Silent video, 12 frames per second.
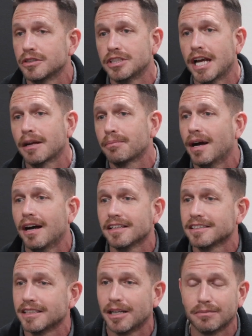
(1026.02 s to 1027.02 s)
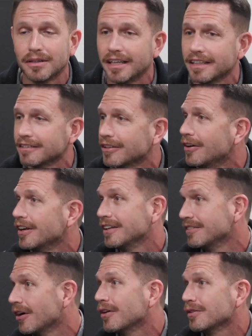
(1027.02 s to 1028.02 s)
or jackpots, and I'm like
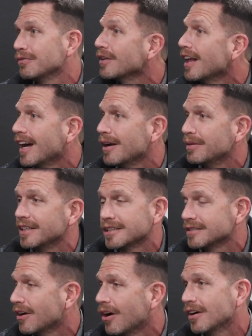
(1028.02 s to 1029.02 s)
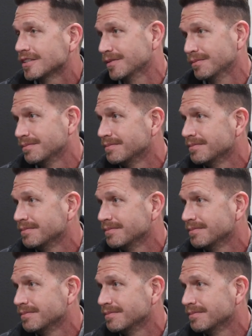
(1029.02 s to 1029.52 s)
learning on the fly, but it's awesome.